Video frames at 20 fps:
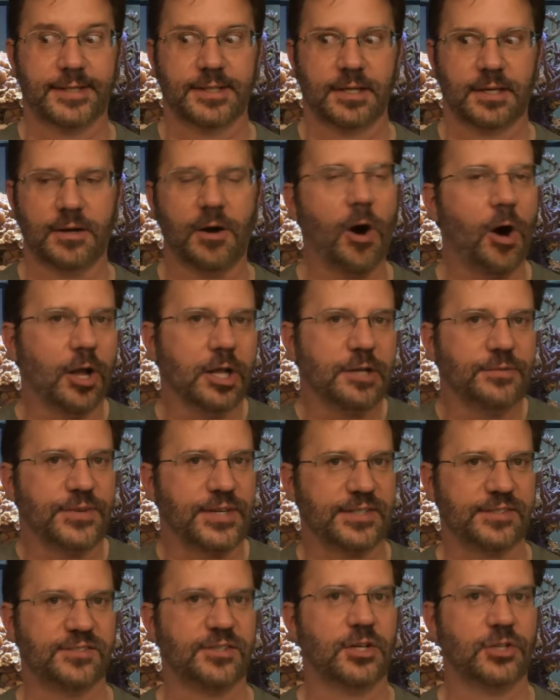All of
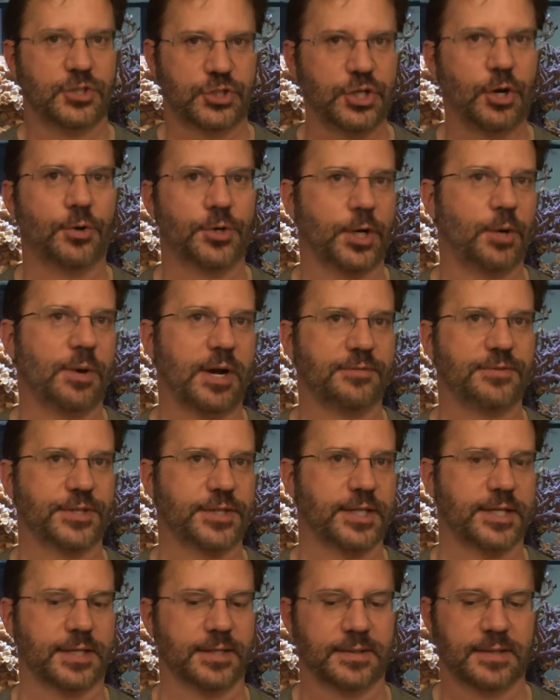us don't know
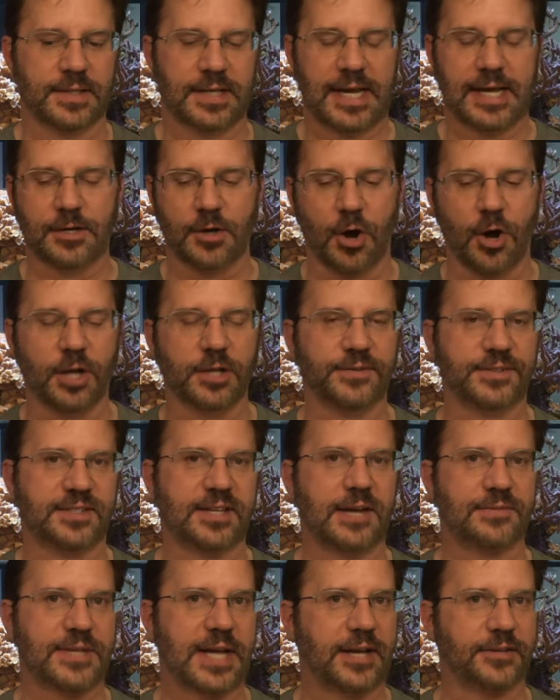everything, and all of us
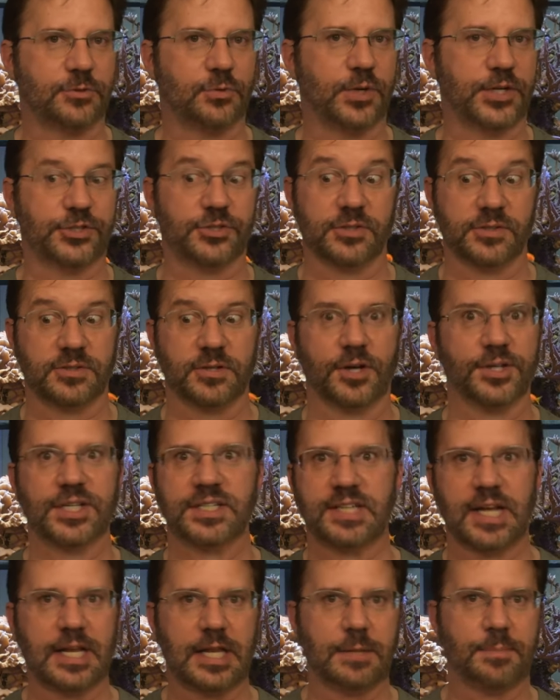have to ask questions on a
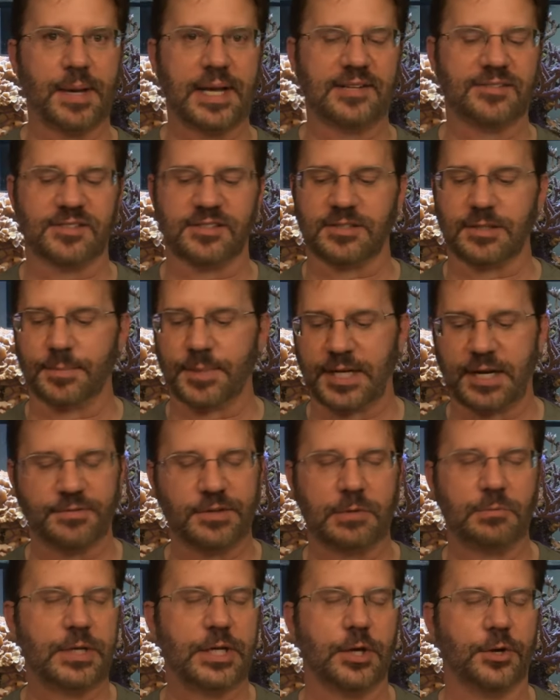daily basis about
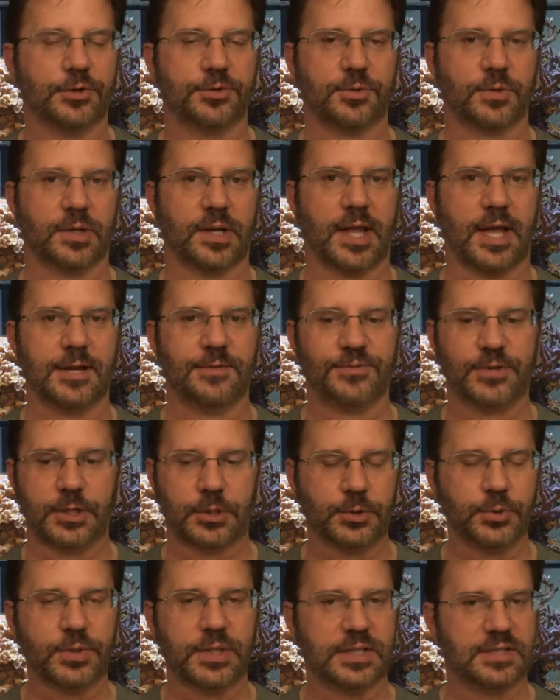everything we go through in life,
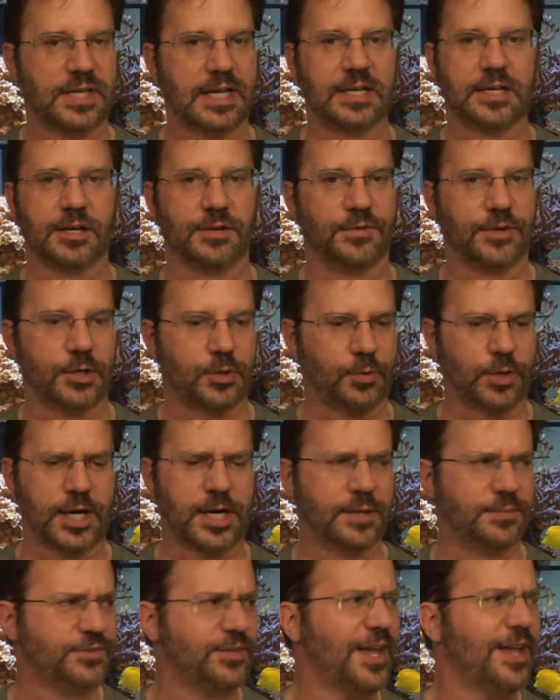including taking care of our
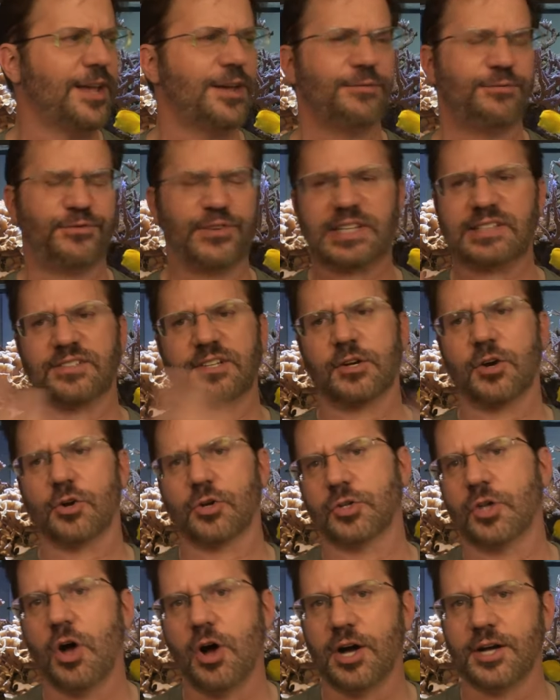aquariums, fixing our
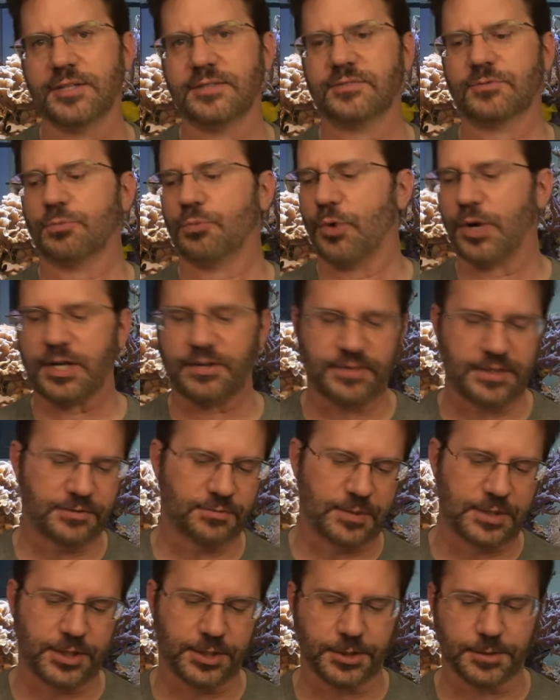lawns, whatever it is
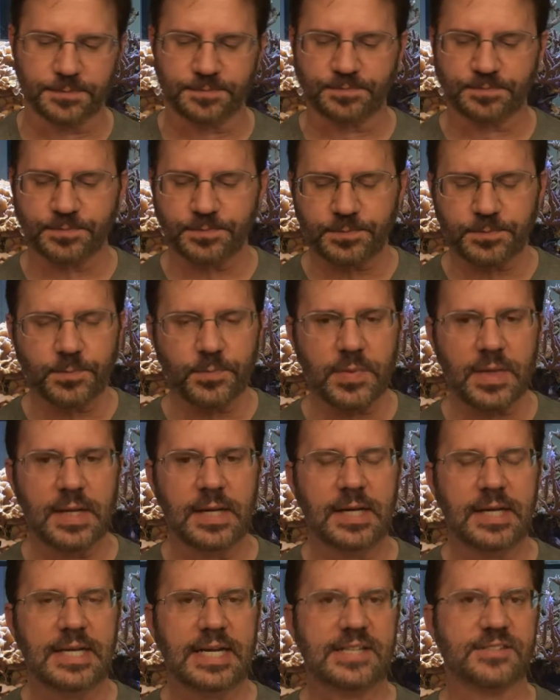we do.
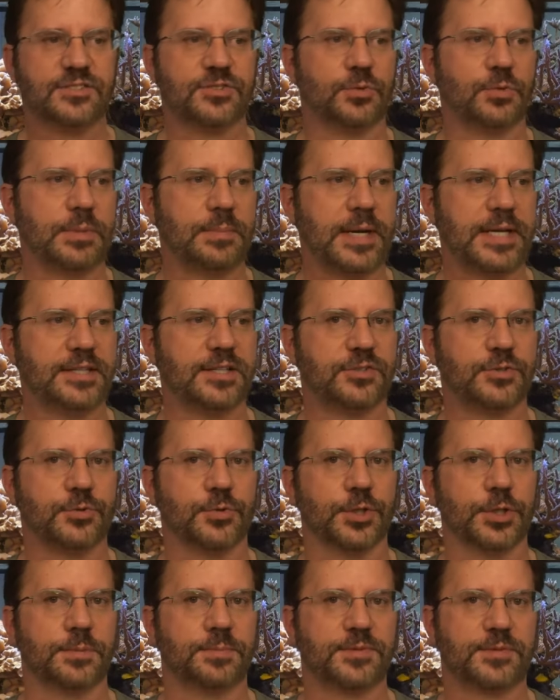And so we made this
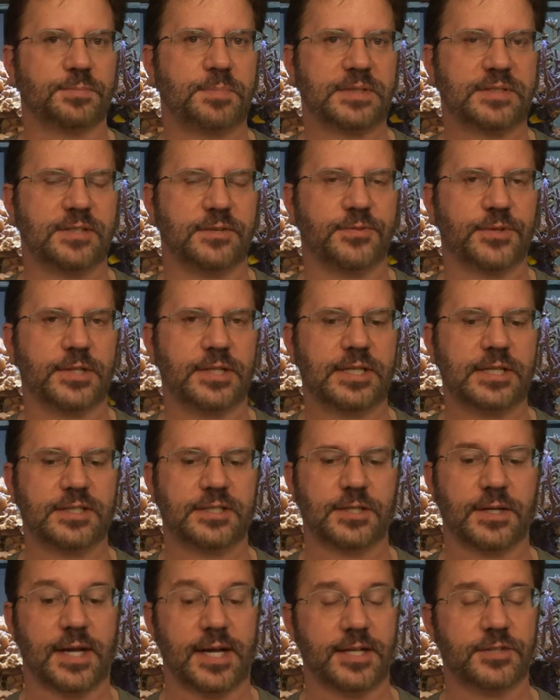group specifically
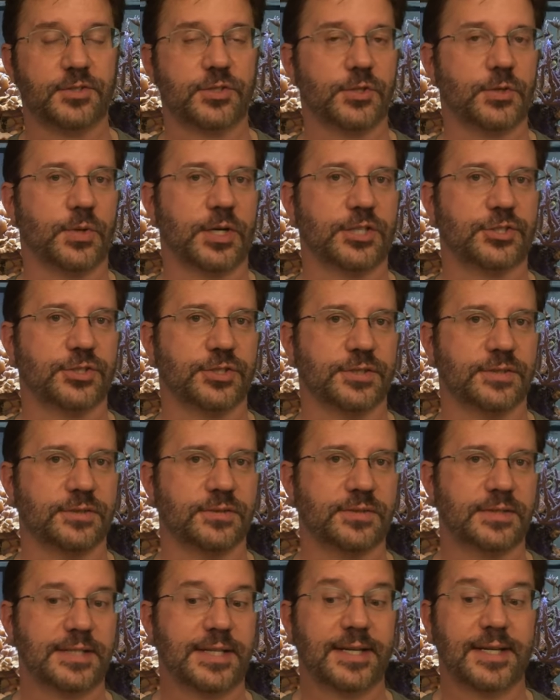to answer your
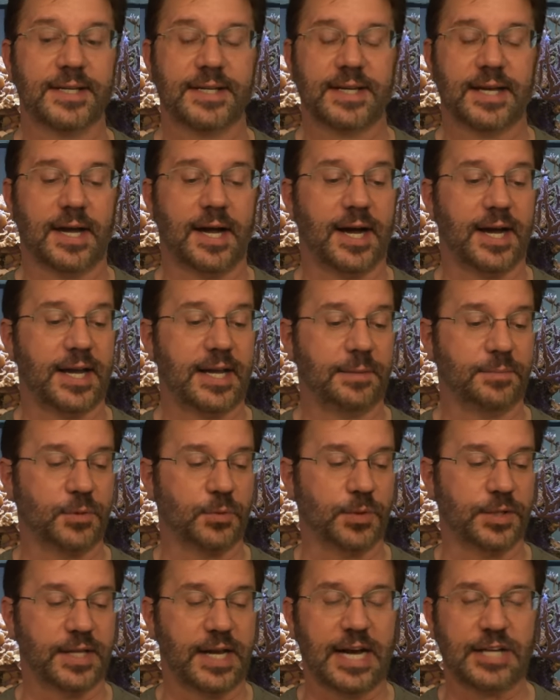questions. I am the
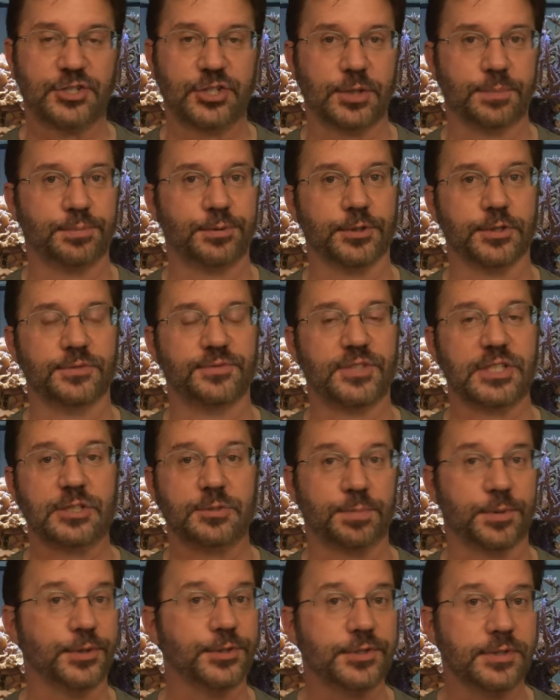one that actually approves
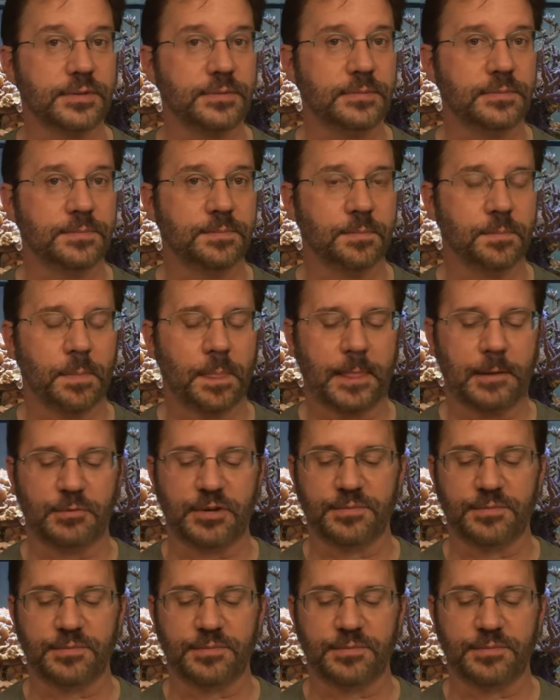each person. We have